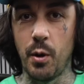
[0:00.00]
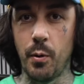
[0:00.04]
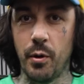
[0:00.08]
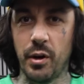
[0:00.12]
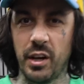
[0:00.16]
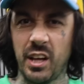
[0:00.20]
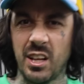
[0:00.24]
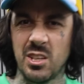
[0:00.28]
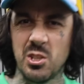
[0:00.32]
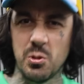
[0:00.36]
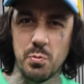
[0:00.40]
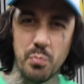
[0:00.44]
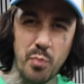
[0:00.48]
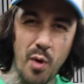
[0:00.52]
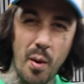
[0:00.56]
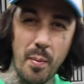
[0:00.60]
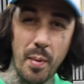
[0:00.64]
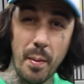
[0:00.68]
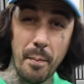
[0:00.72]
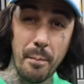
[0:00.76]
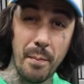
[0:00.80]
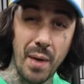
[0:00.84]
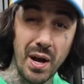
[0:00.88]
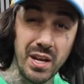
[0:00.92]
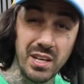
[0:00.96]
want to get some proper
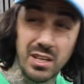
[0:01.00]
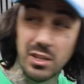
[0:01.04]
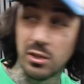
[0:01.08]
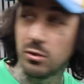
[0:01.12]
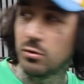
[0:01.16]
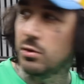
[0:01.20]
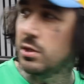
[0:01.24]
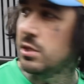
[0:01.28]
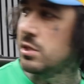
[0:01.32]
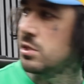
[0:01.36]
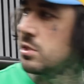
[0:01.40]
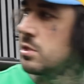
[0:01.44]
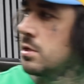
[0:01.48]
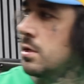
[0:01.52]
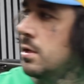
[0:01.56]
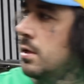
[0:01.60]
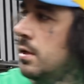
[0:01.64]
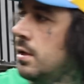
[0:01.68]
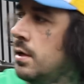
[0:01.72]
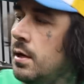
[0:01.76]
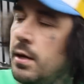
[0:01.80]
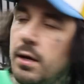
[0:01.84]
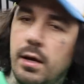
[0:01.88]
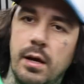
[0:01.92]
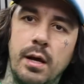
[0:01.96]
bike grease
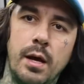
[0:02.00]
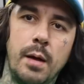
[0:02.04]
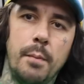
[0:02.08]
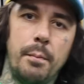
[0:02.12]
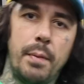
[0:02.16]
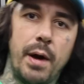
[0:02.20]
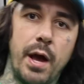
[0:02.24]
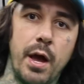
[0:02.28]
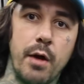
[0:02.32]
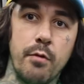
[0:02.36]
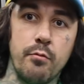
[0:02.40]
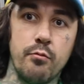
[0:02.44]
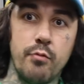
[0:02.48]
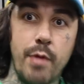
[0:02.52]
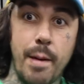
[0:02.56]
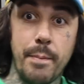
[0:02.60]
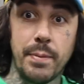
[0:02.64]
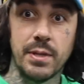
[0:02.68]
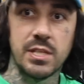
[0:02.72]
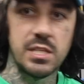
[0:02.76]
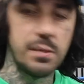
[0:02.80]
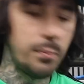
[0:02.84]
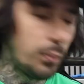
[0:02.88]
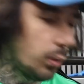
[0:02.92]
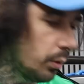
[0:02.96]
by a
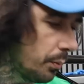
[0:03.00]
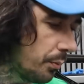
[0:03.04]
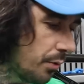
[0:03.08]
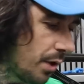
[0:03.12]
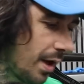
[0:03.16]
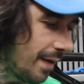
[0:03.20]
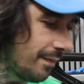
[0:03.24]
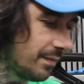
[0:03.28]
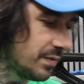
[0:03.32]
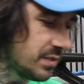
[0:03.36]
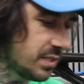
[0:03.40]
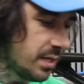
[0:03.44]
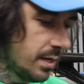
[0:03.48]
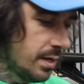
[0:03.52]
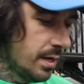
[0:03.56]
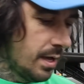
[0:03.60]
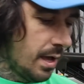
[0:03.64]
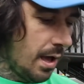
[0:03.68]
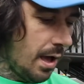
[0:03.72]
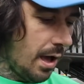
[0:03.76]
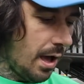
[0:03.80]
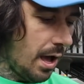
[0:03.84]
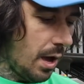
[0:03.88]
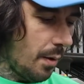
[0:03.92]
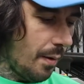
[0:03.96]
reputable brand.
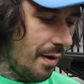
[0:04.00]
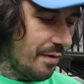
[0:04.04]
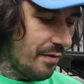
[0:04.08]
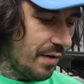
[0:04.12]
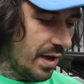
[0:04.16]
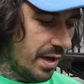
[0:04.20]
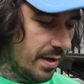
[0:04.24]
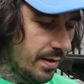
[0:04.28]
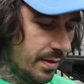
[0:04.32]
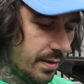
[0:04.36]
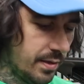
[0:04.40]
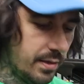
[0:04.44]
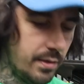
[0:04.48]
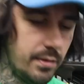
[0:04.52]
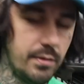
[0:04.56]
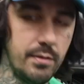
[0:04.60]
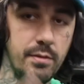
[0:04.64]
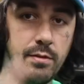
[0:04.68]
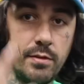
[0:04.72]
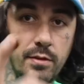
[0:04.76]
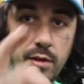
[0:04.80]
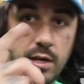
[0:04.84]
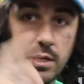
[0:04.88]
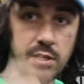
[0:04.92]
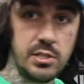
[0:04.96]
However,
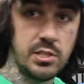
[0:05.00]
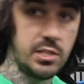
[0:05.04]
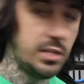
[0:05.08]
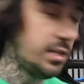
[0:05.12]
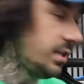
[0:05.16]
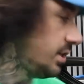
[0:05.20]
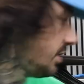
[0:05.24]
this